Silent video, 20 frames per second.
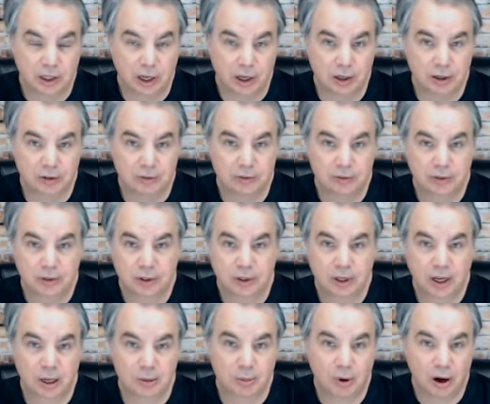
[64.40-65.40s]
of
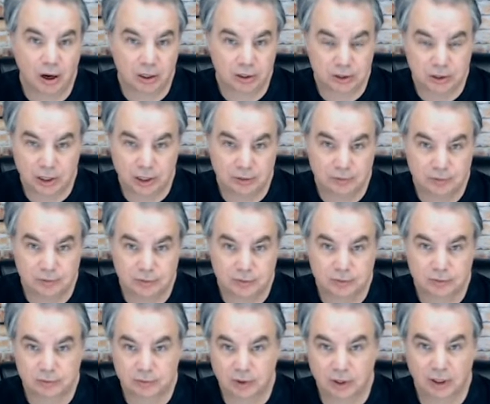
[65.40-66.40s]
hypoxia
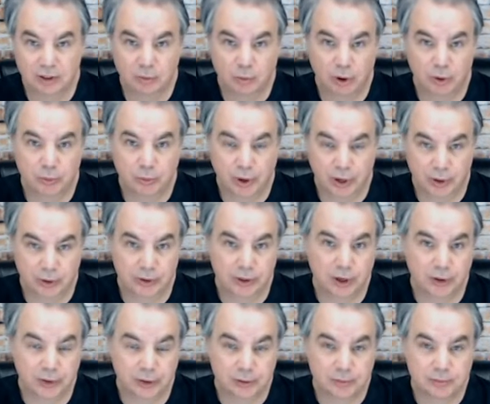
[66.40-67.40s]
of one way or
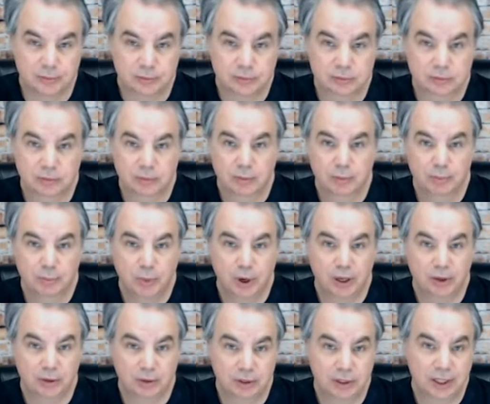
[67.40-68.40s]
another.
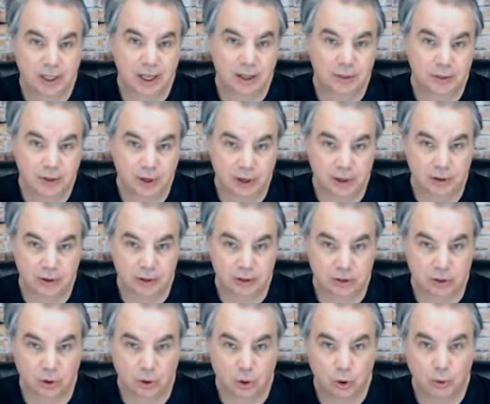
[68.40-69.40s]
But to get there is
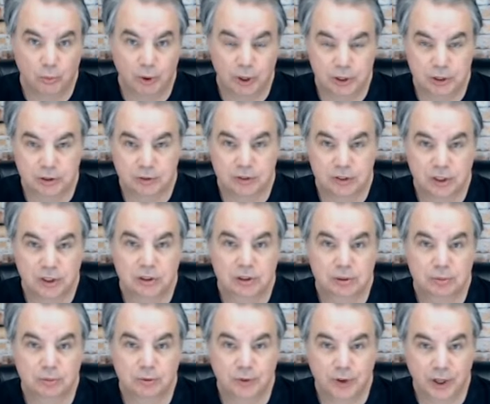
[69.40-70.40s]
a whole bunch of
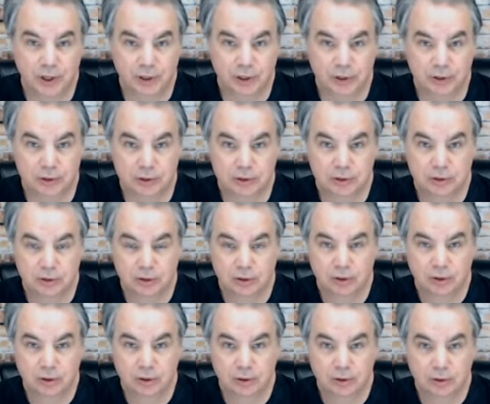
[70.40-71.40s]
system failures
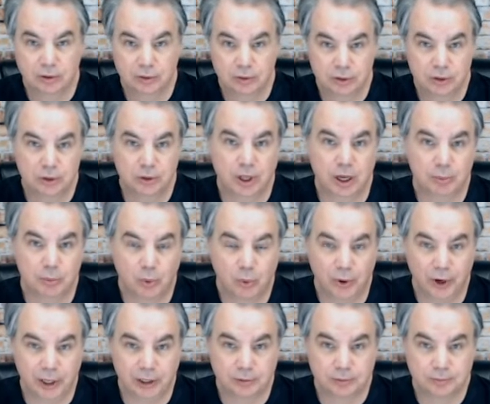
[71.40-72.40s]
to that
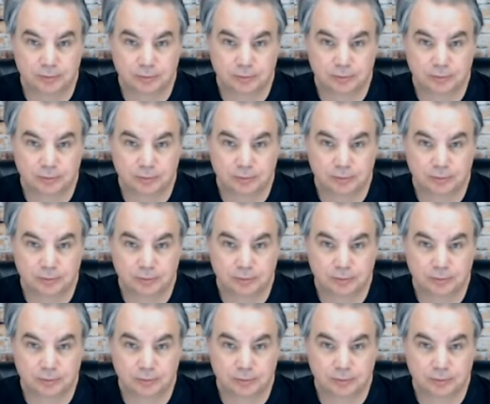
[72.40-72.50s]
point.